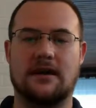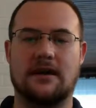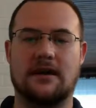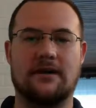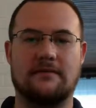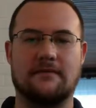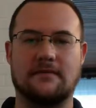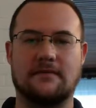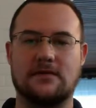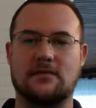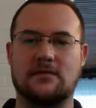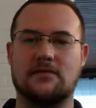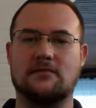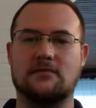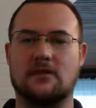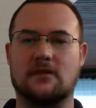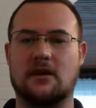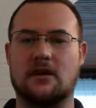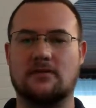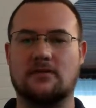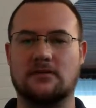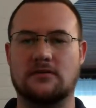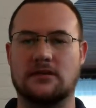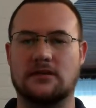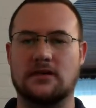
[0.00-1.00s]
I have two
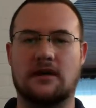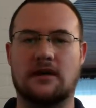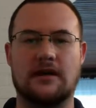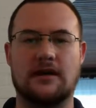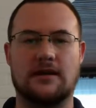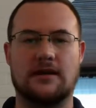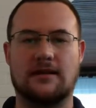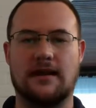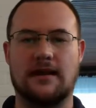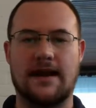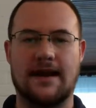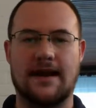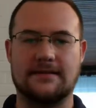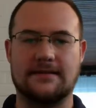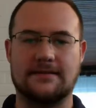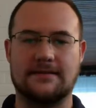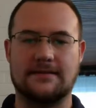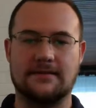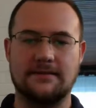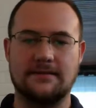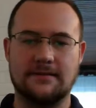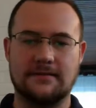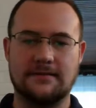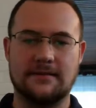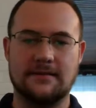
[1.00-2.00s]
co-taught
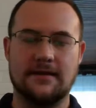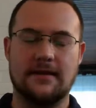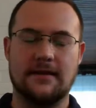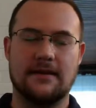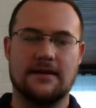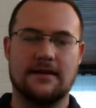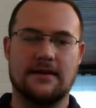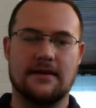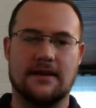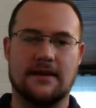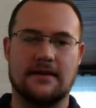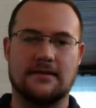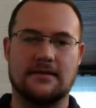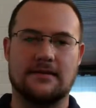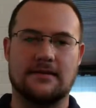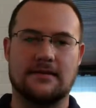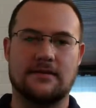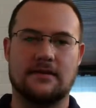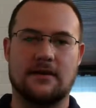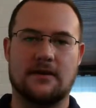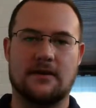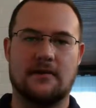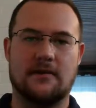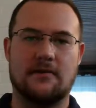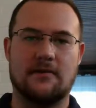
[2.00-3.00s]
classes, and
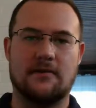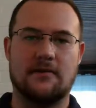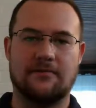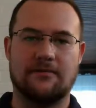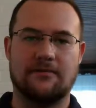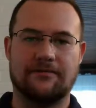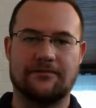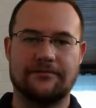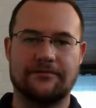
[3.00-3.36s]
so